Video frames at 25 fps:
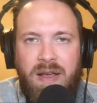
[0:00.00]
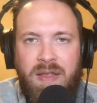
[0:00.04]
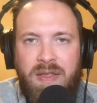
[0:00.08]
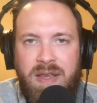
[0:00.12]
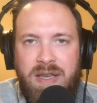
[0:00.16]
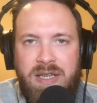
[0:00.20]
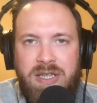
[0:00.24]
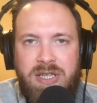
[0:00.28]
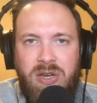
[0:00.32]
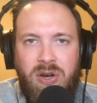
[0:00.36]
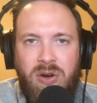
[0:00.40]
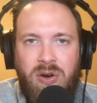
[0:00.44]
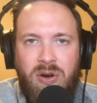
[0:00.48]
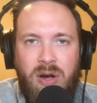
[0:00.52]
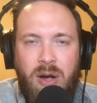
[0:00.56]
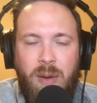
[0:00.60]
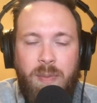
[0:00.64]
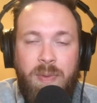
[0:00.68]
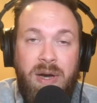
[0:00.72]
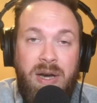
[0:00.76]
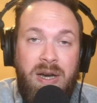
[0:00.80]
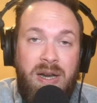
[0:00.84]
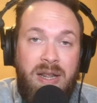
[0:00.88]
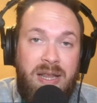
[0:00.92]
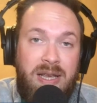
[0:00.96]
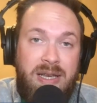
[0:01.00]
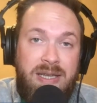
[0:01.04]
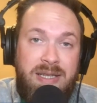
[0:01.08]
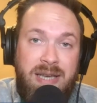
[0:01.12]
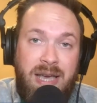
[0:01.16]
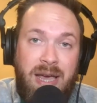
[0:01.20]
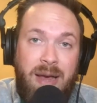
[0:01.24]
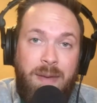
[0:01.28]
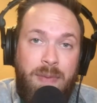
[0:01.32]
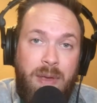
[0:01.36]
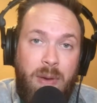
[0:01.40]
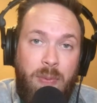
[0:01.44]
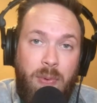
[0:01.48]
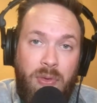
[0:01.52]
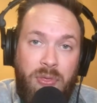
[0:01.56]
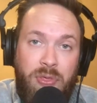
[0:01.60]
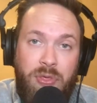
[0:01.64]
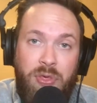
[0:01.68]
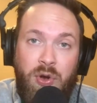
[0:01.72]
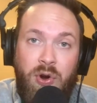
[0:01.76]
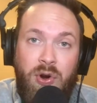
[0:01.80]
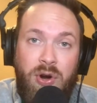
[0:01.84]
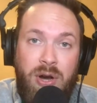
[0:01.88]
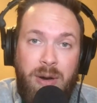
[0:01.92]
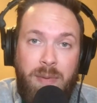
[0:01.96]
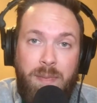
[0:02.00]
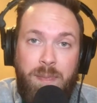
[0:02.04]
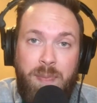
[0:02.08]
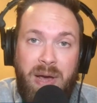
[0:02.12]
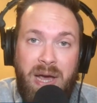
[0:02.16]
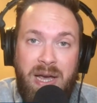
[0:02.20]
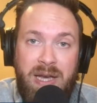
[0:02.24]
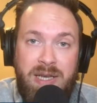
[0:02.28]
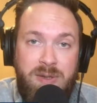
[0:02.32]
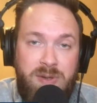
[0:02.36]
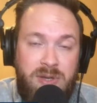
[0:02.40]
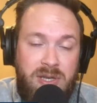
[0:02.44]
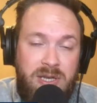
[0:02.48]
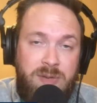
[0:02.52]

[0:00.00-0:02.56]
This year, coming into this game, they were third in pace.